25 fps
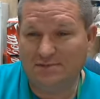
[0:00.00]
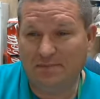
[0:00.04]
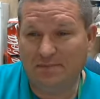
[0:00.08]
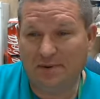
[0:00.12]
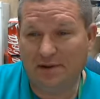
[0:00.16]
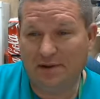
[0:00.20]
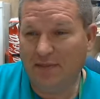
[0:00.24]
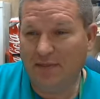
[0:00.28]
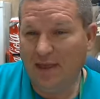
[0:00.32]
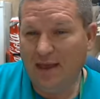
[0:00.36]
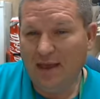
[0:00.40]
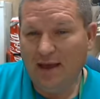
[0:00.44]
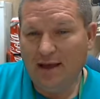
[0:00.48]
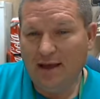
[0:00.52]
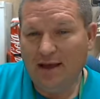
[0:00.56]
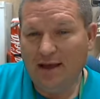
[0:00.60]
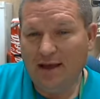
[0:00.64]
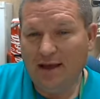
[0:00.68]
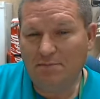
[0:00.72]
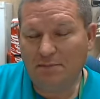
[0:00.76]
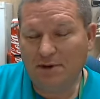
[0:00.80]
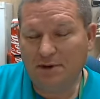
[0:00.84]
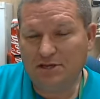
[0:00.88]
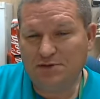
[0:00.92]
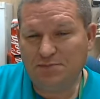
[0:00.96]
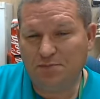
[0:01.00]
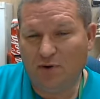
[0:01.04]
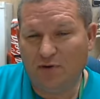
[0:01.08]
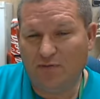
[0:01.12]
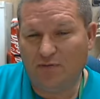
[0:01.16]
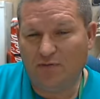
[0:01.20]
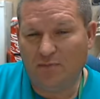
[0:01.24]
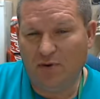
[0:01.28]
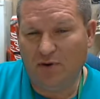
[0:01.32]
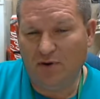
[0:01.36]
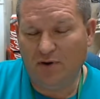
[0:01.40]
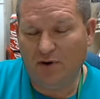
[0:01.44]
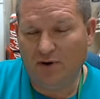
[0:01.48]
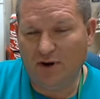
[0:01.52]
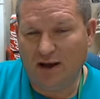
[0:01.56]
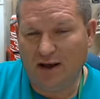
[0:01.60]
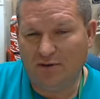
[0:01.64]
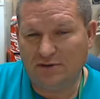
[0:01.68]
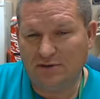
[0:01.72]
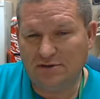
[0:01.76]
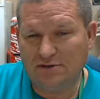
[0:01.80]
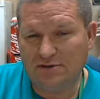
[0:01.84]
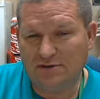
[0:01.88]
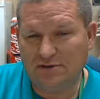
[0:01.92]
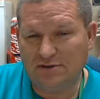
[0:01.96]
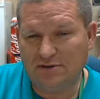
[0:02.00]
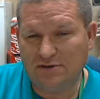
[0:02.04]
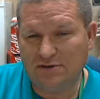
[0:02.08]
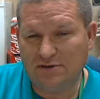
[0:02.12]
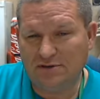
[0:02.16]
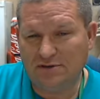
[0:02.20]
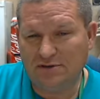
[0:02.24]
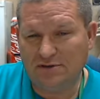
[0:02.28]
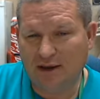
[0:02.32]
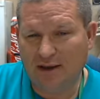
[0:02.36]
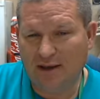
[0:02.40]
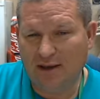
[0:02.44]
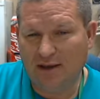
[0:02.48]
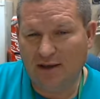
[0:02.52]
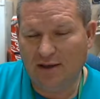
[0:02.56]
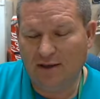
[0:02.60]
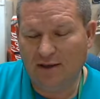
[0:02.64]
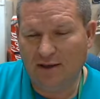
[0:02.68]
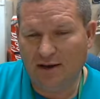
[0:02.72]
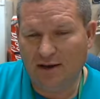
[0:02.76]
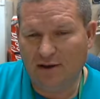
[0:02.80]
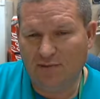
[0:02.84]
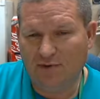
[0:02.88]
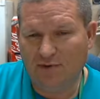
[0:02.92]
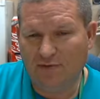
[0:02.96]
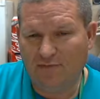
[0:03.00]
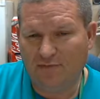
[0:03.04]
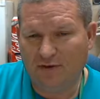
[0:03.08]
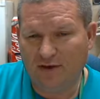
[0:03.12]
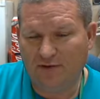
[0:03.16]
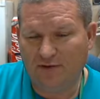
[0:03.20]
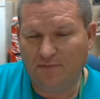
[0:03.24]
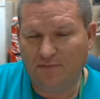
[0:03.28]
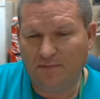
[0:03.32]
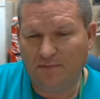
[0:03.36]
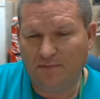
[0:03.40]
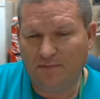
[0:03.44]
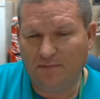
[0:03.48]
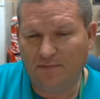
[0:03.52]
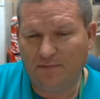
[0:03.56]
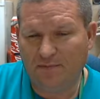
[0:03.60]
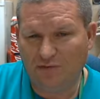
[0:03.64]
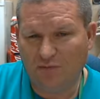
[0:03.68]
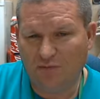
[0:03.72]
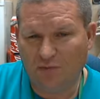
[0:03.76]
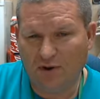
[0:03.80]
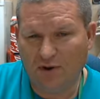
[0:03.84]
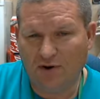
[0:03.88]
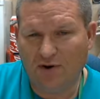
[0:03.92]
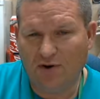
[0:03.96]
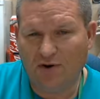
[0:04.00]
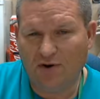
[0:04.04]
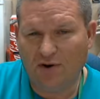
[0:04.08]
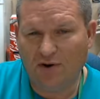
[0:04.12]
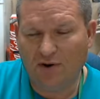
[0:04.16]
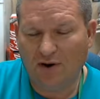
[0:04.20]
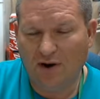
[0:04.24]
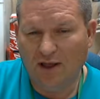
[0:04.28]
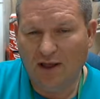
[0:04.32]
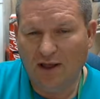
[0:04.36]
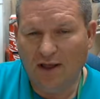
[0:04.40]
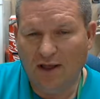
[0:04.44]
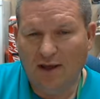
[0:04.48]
But I'm much more familiar now with social media, with Facebook and Twitter,